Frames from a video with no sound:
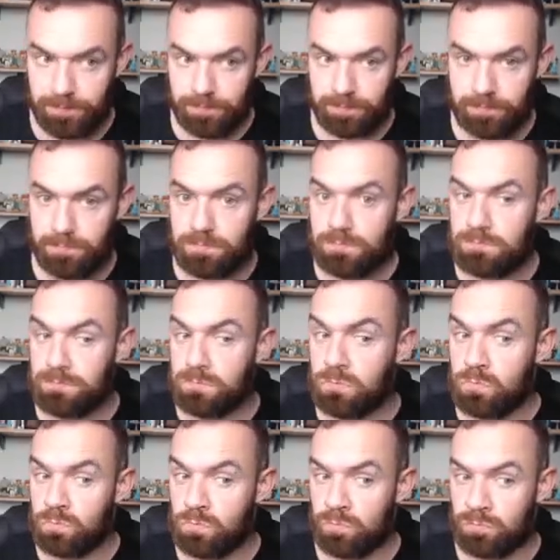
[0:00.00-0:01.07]

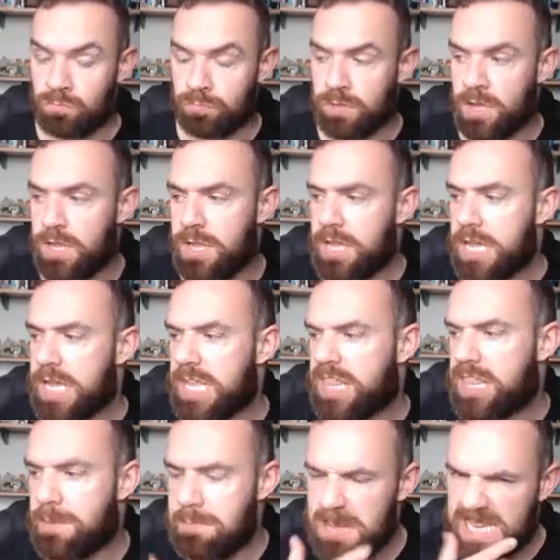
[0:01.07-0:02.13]

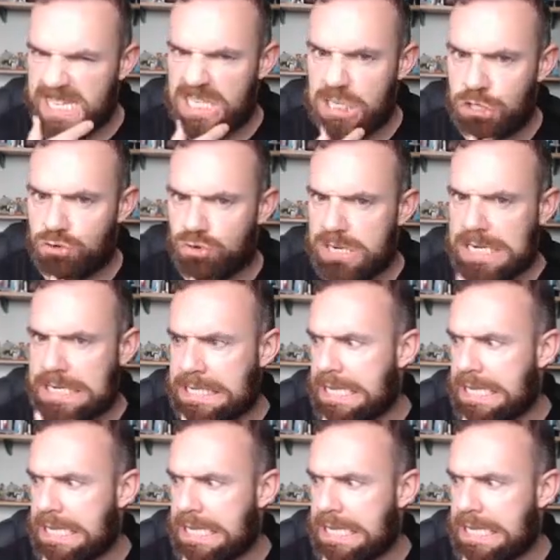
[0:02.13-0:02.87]
The mystery